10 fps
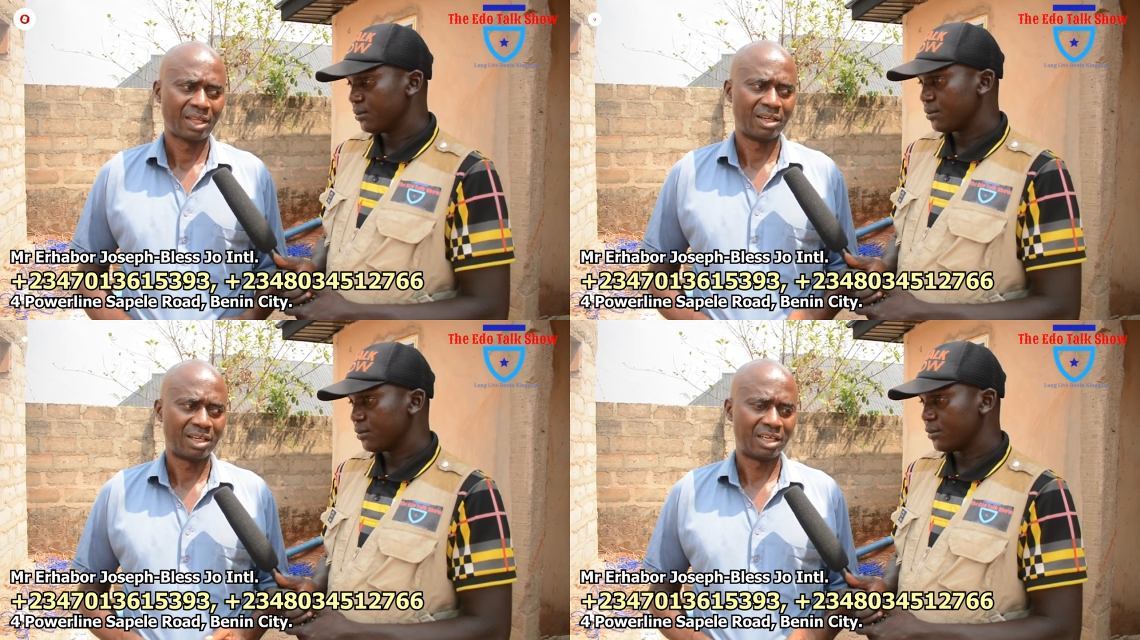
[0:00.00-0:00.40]

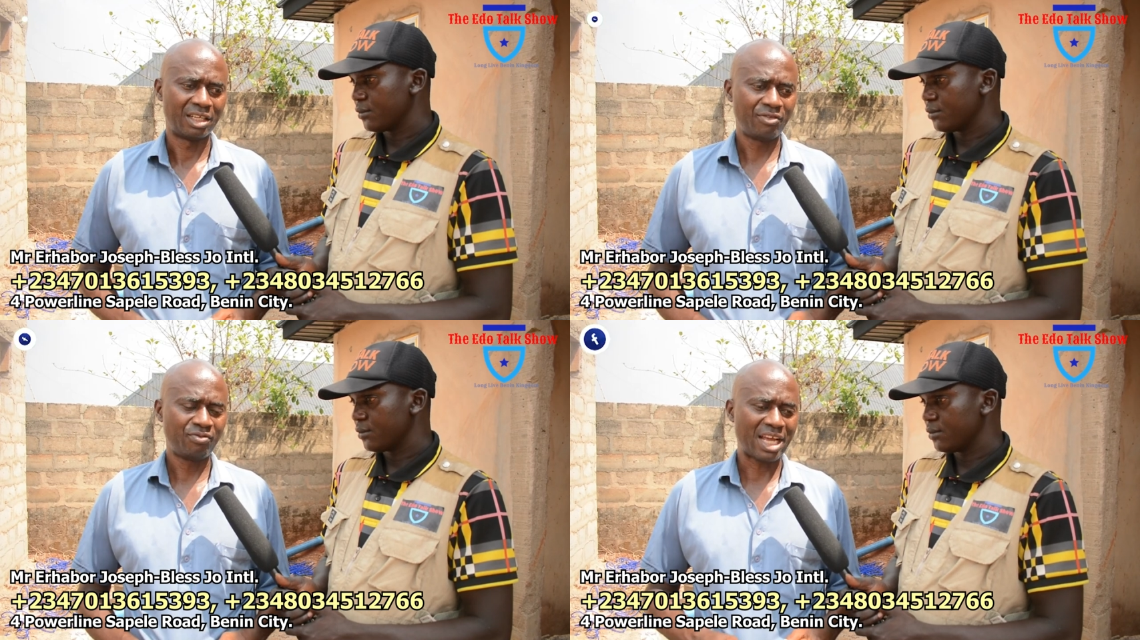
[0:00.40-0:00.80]
Speaker 1: Uh,
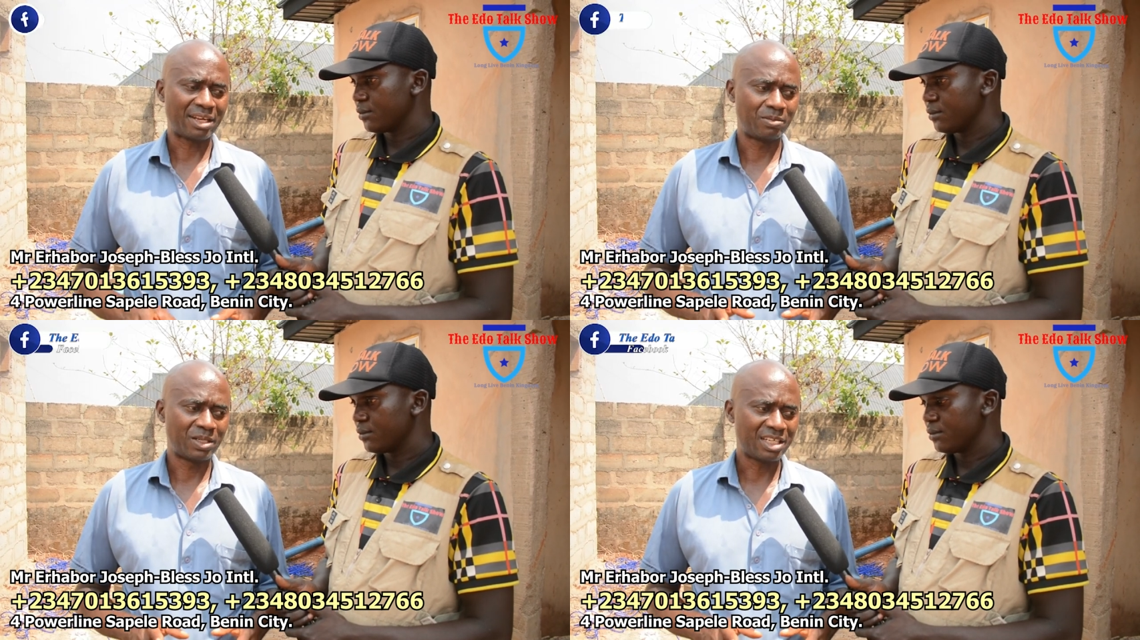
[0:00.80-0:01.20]
if in
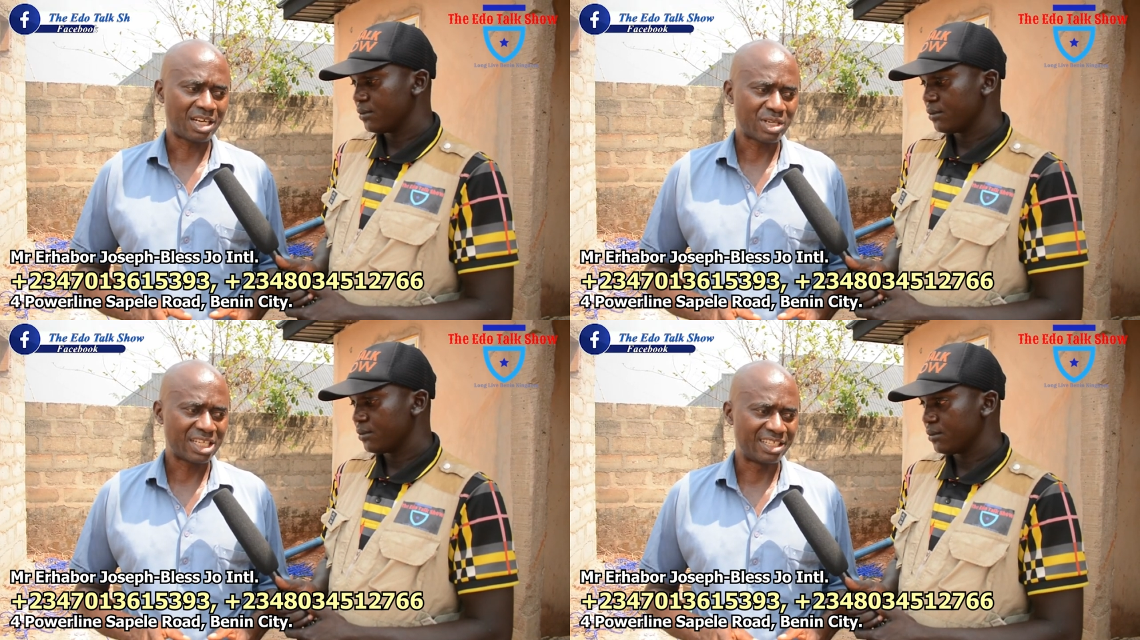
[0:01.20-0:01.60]
an area
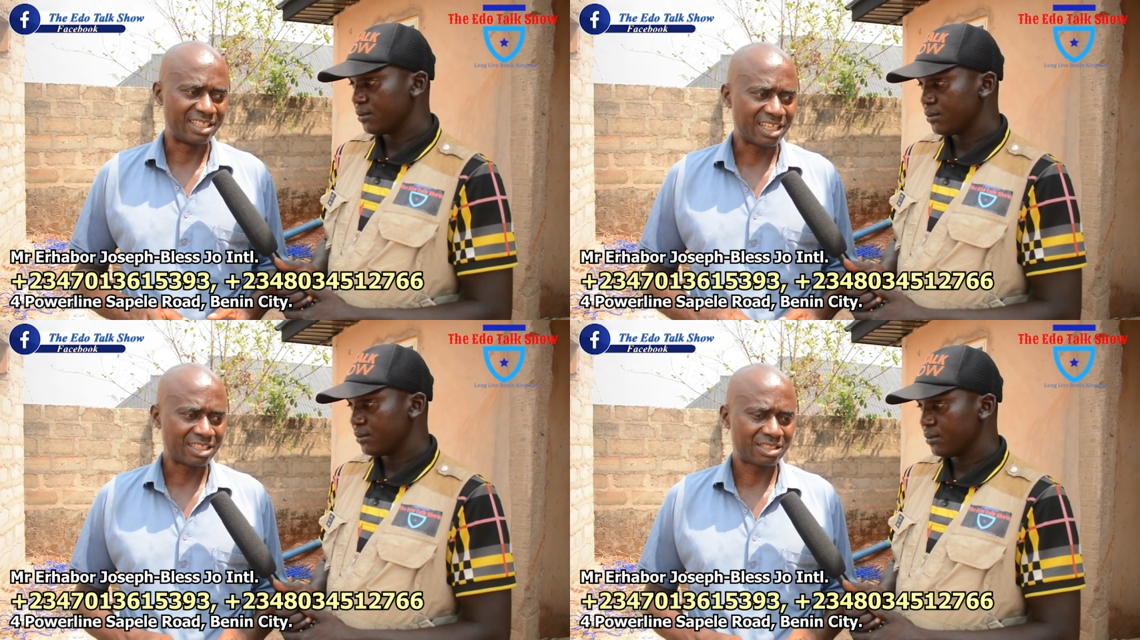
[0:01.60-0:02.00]
where they
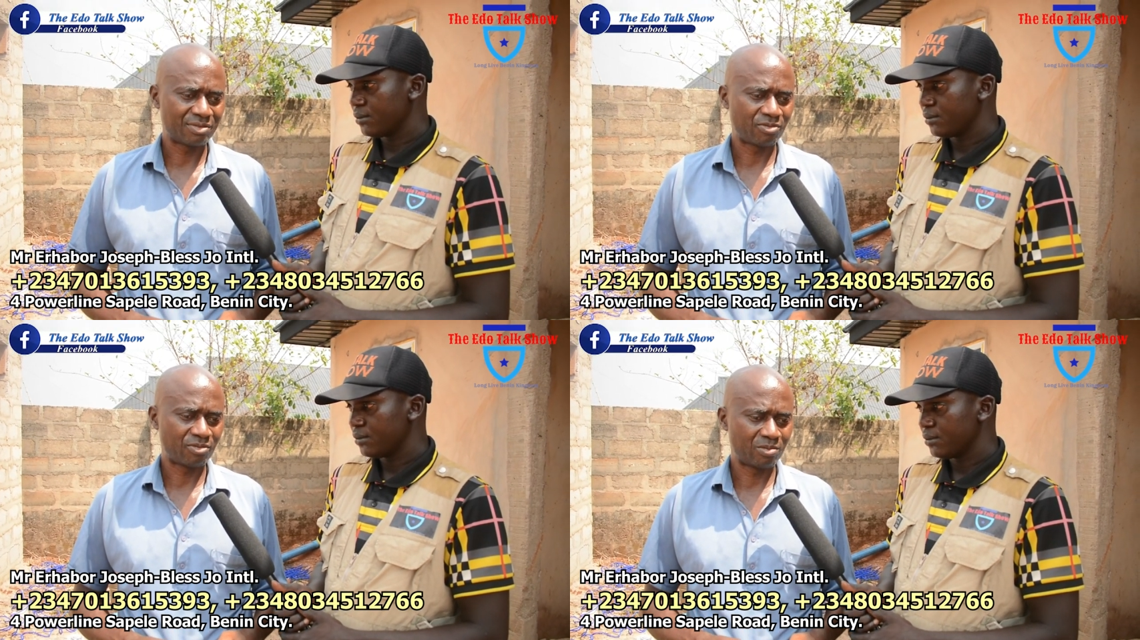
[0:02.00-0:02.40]
get
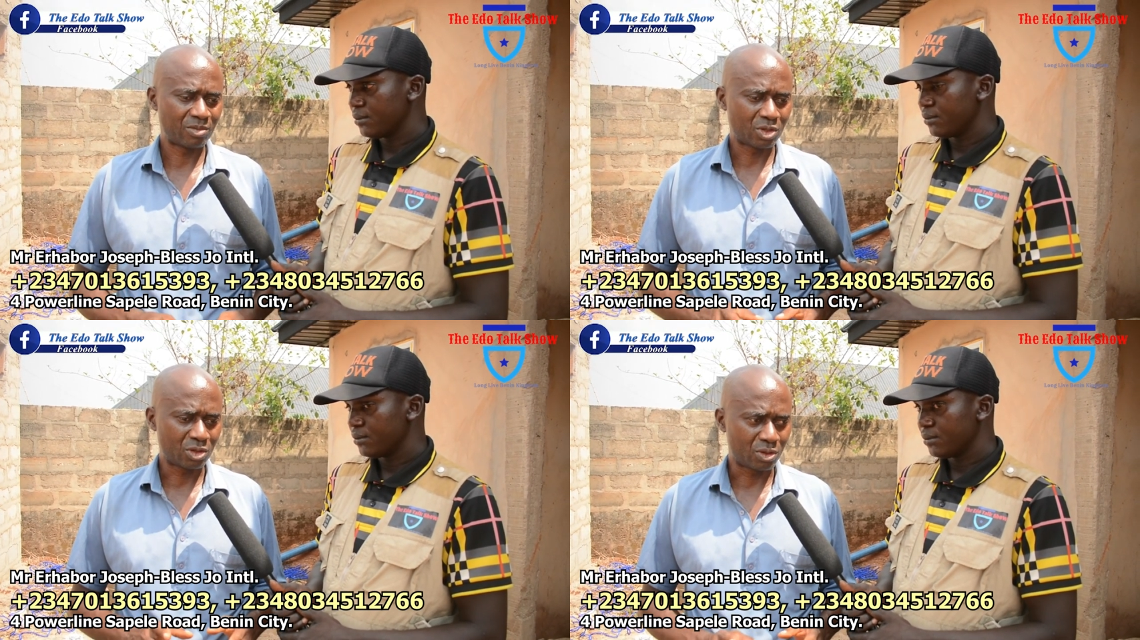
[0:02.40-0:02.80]

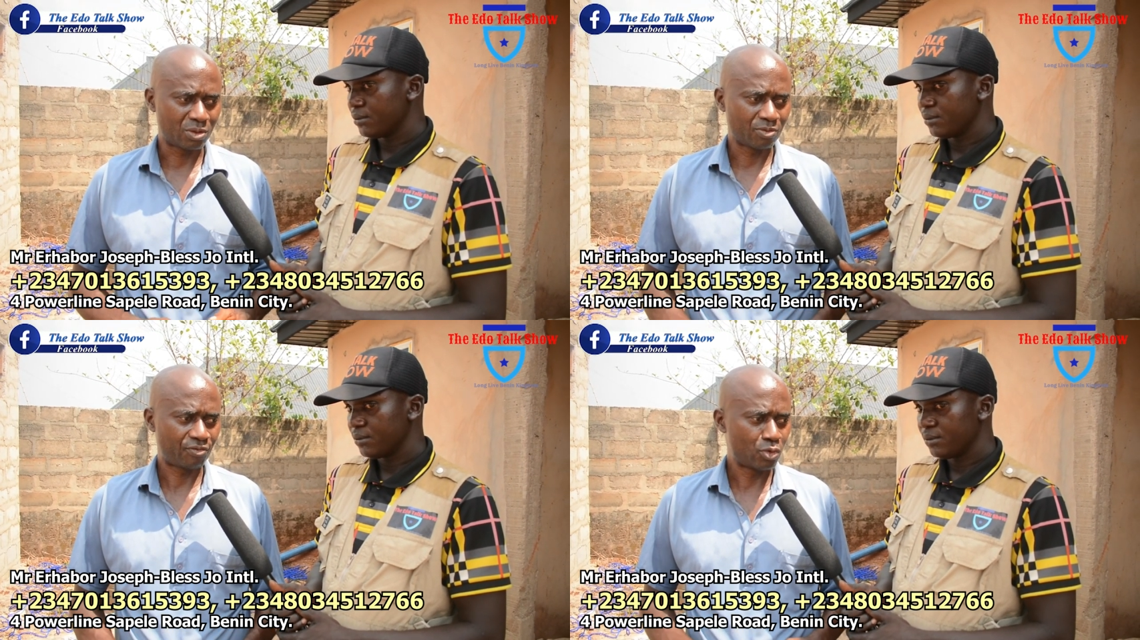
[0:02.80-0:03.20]

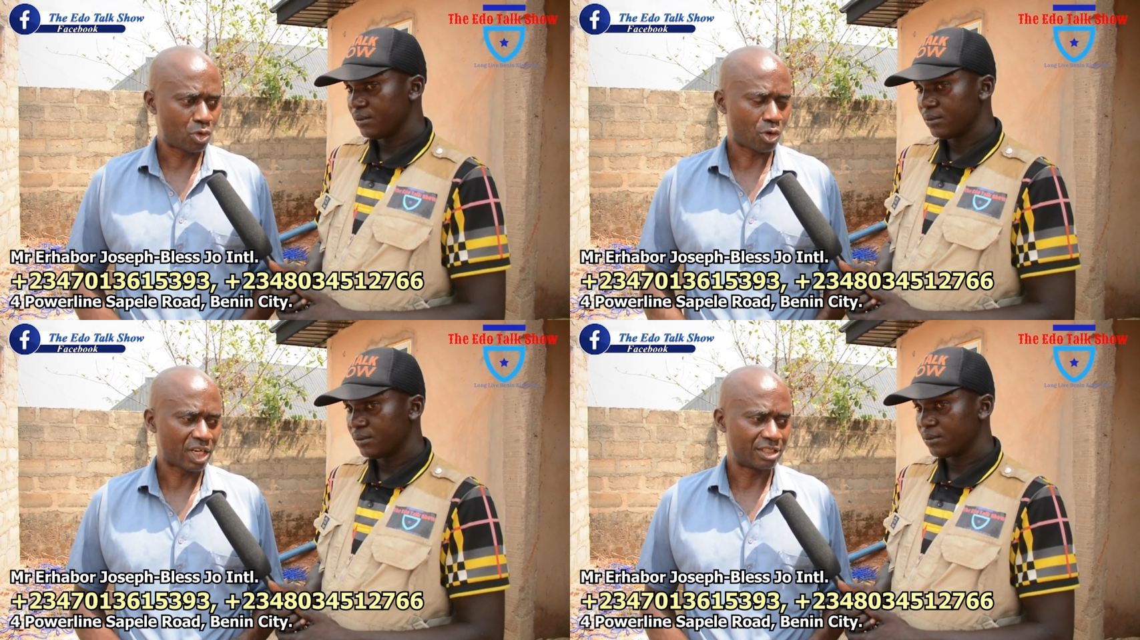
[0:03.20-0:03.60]
full
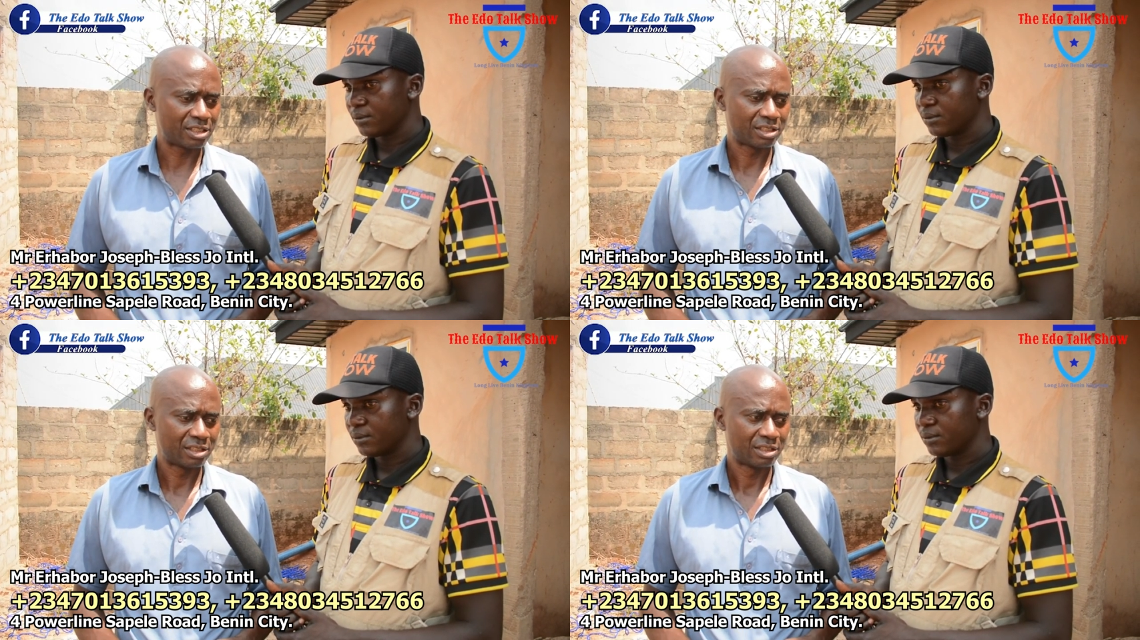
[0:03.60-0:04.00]

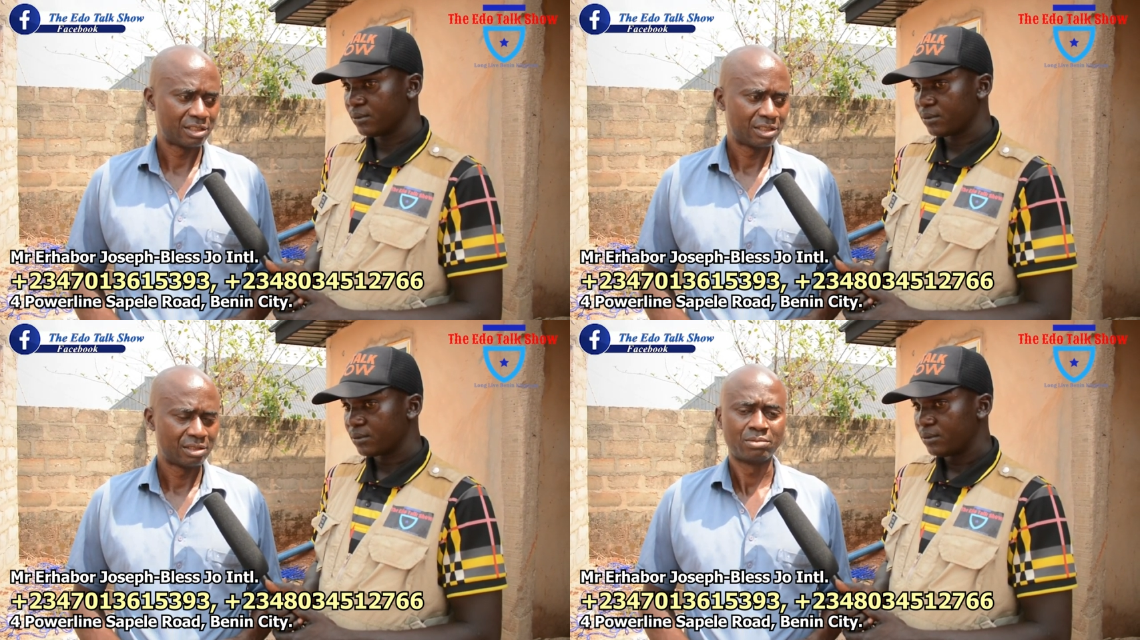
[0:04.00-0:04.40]
current,
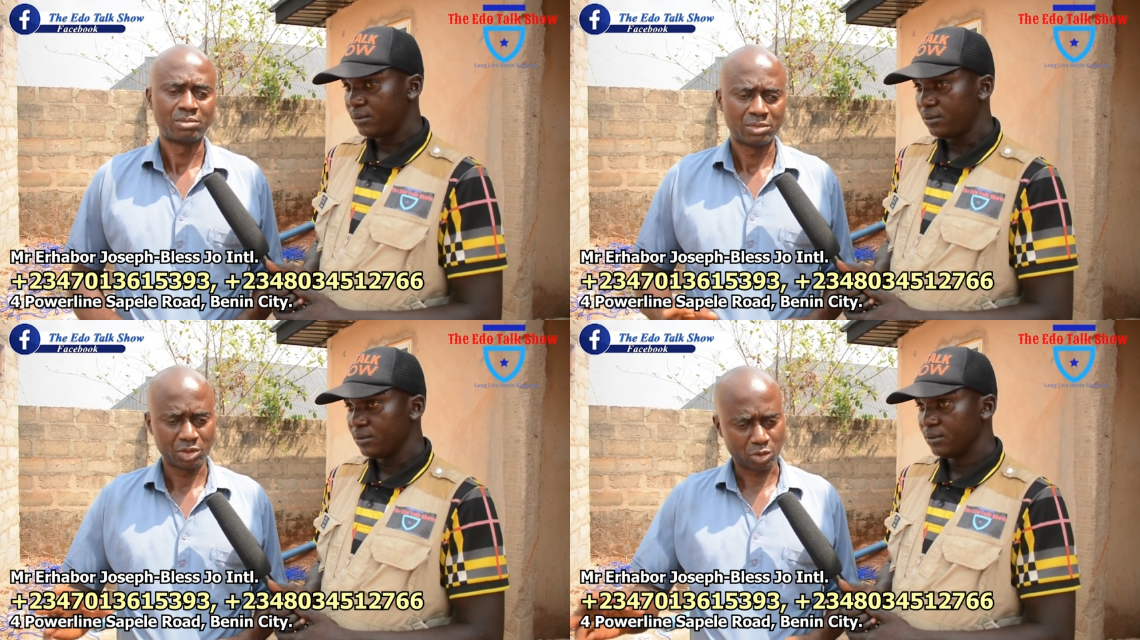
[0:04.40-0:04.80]

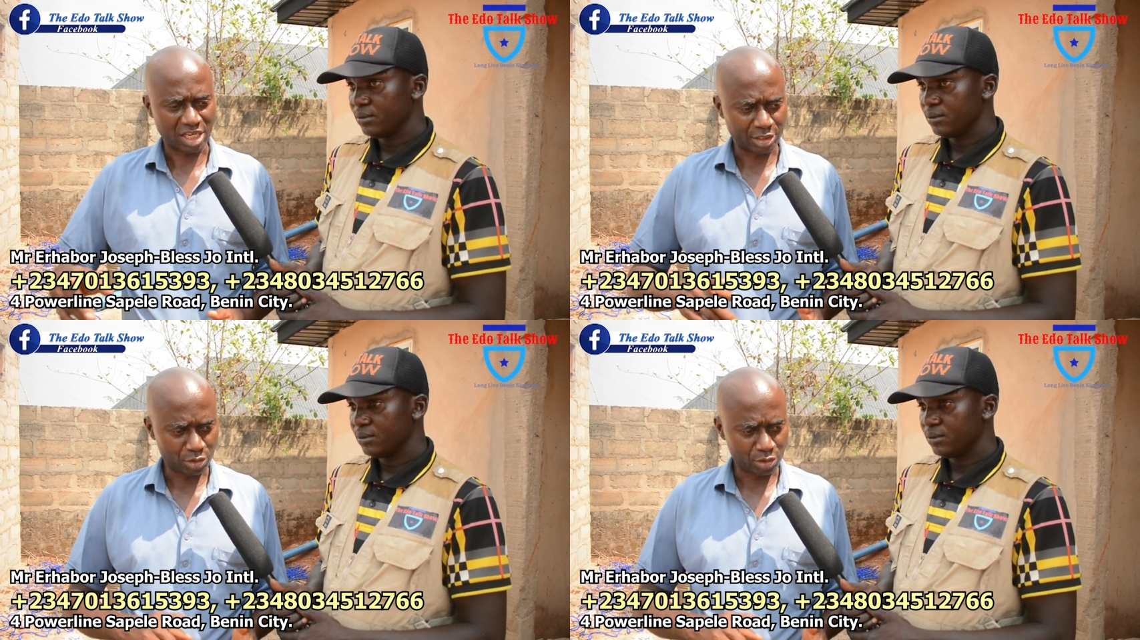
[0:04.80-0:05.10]
you can